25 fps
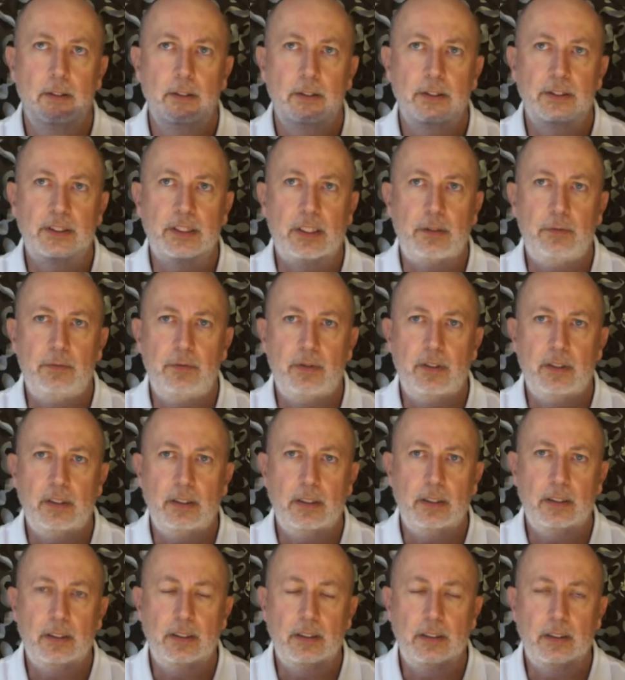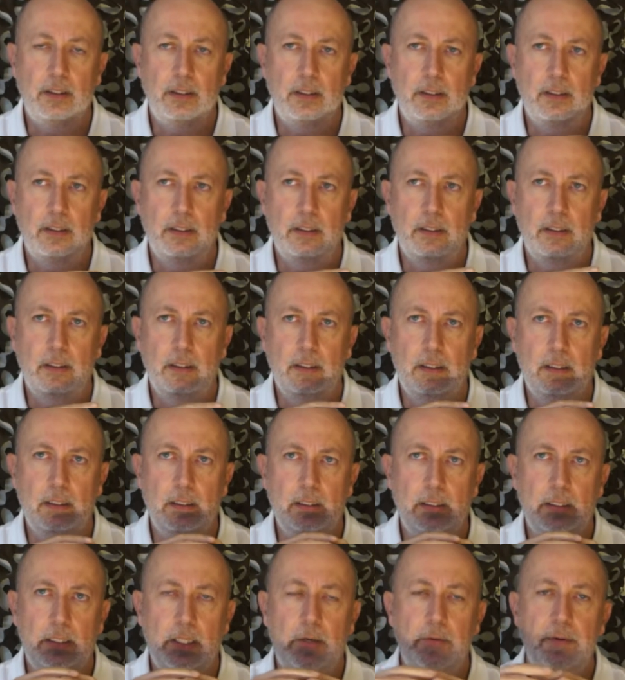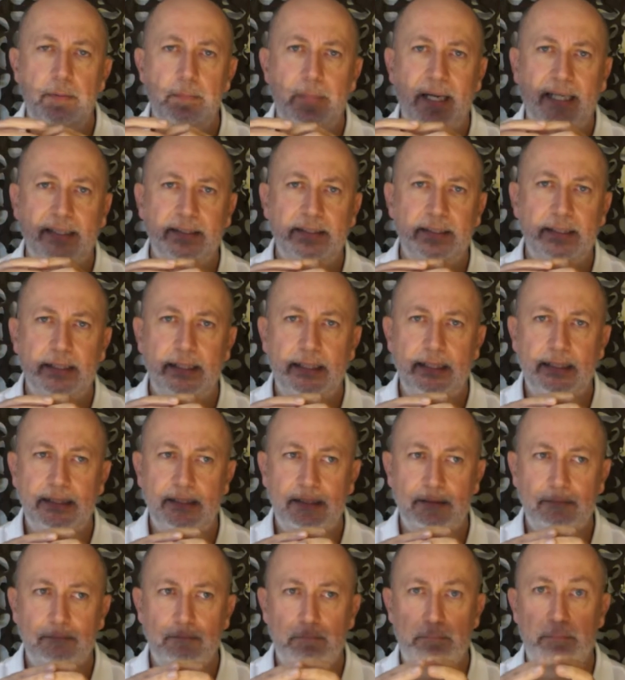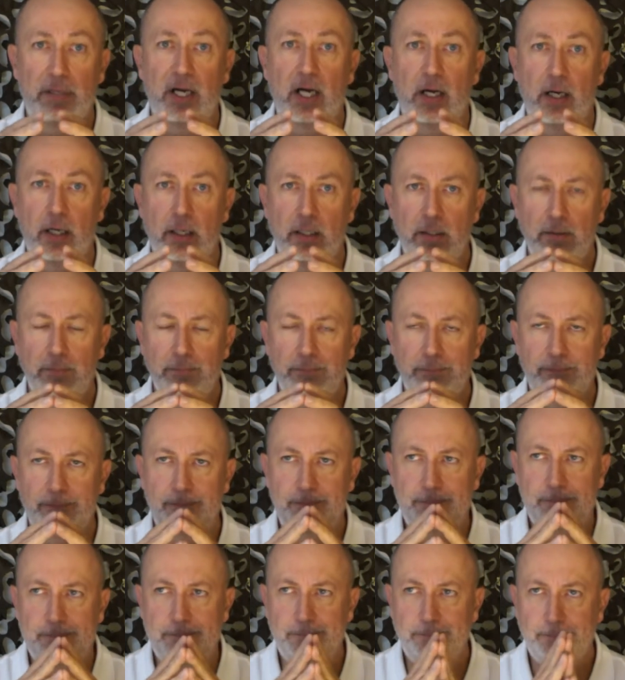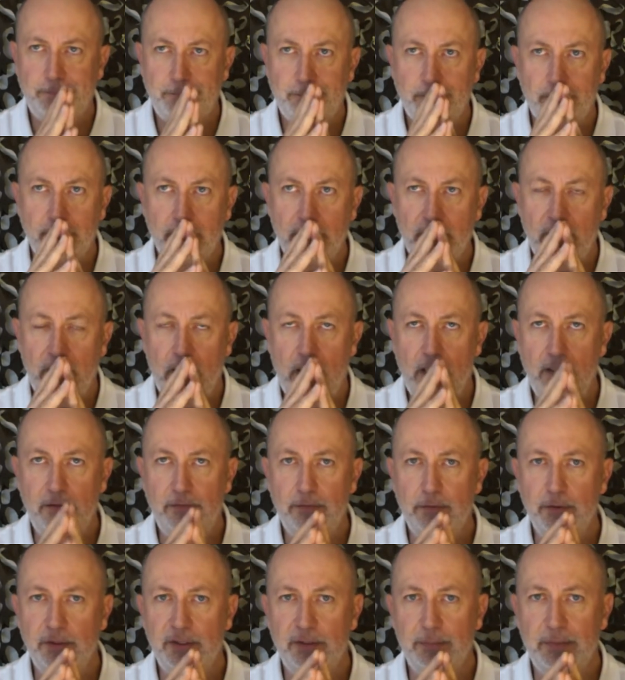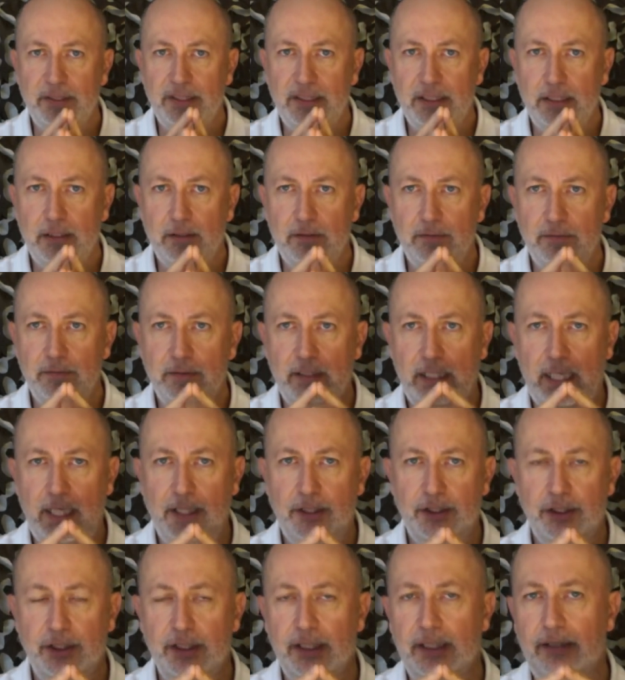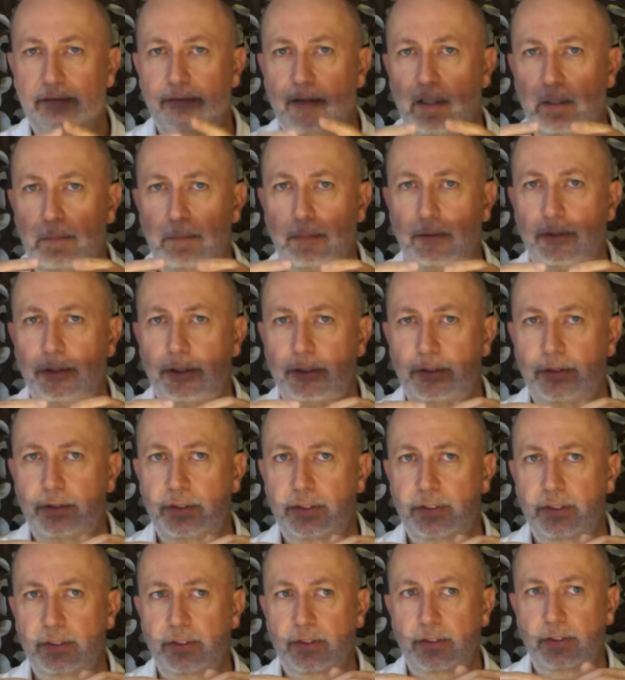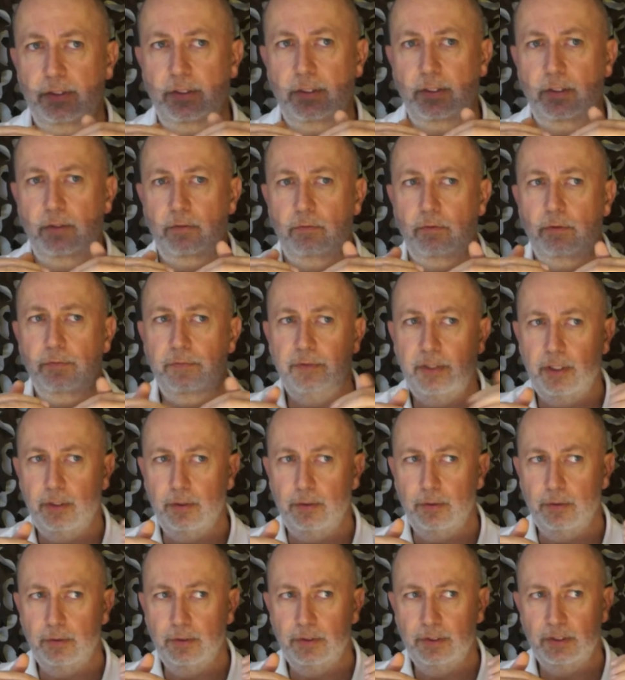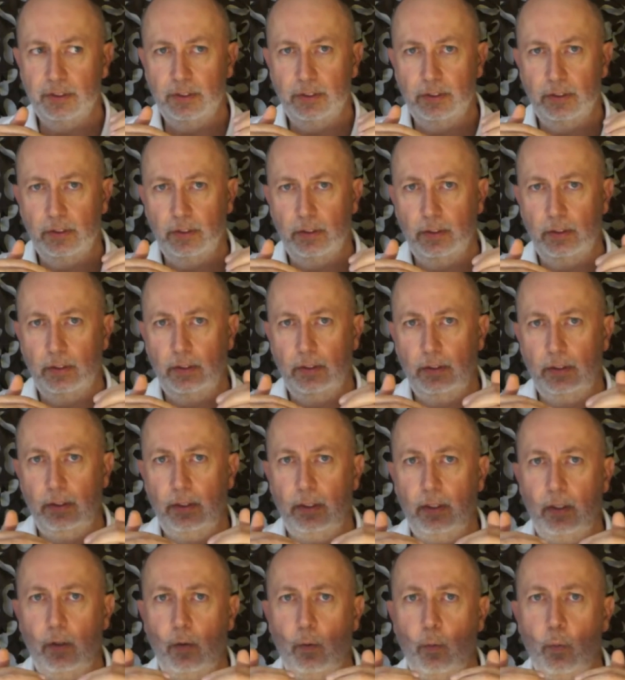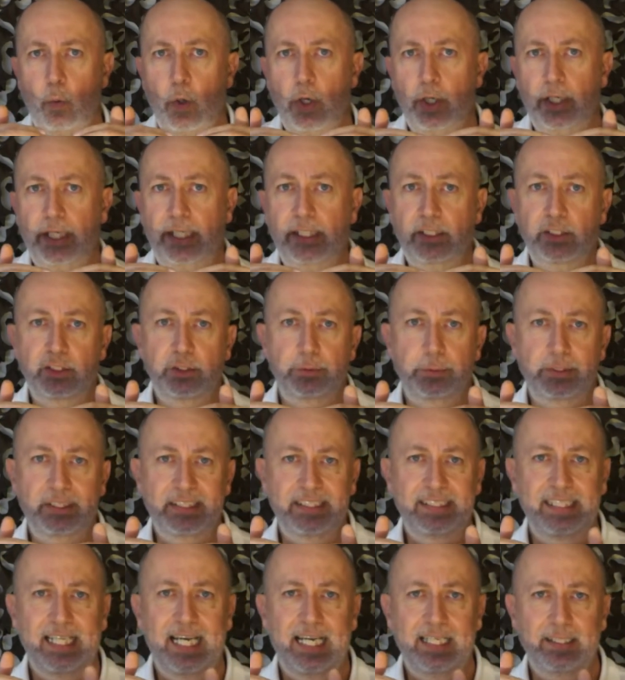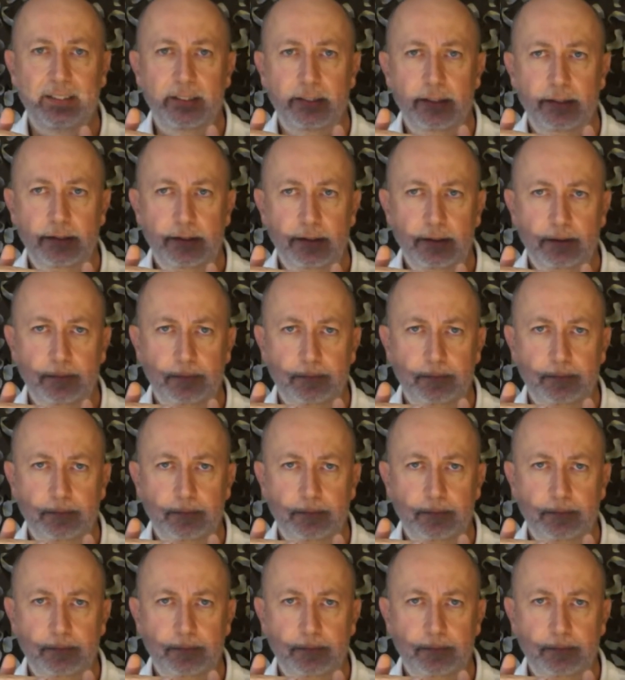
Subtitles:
So going back to this bar, I thought to myself, actually, if I produce reviews working to a standard